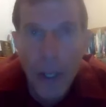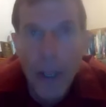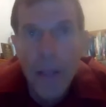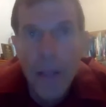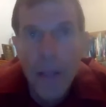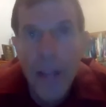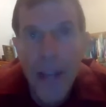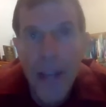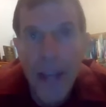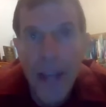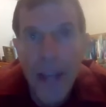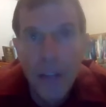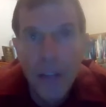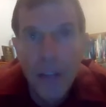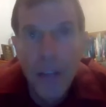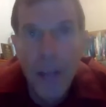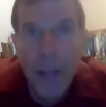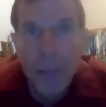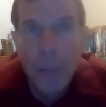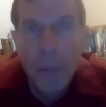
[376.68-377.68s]
the next
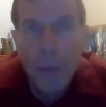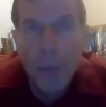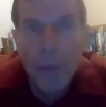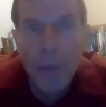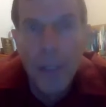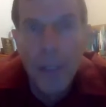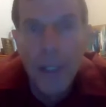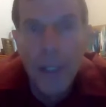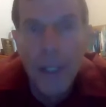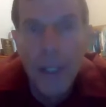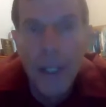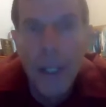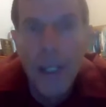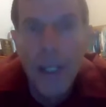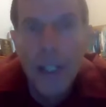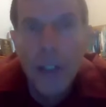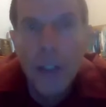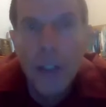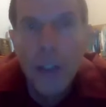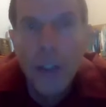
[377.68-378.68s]
step would be
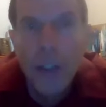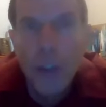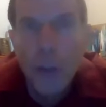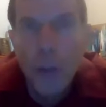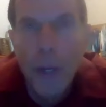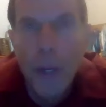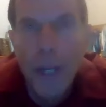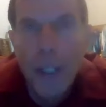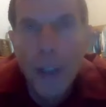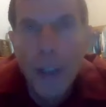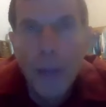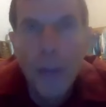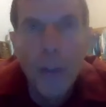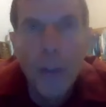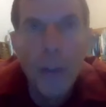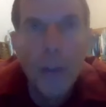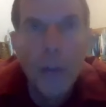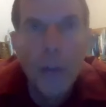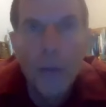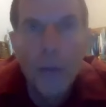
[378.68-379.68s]

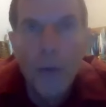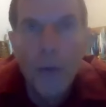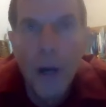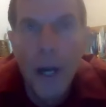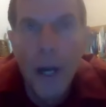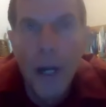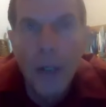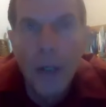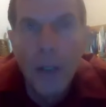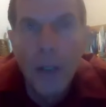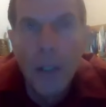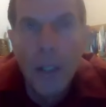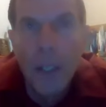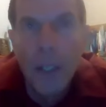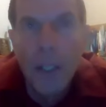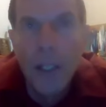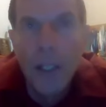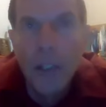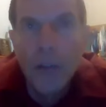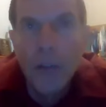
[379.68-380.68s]
transferring your file
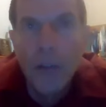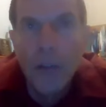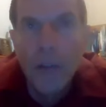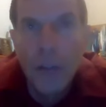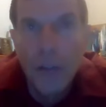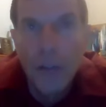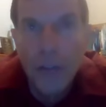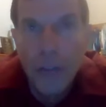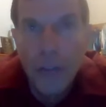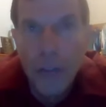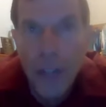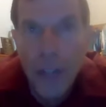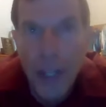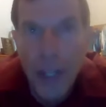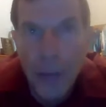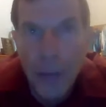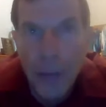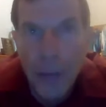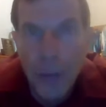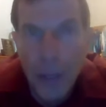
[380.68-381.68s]
to the
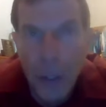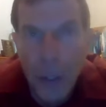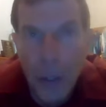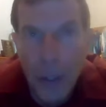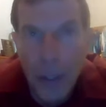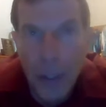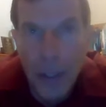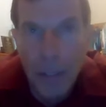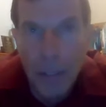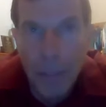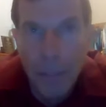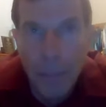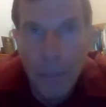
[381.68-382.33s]
state of Florida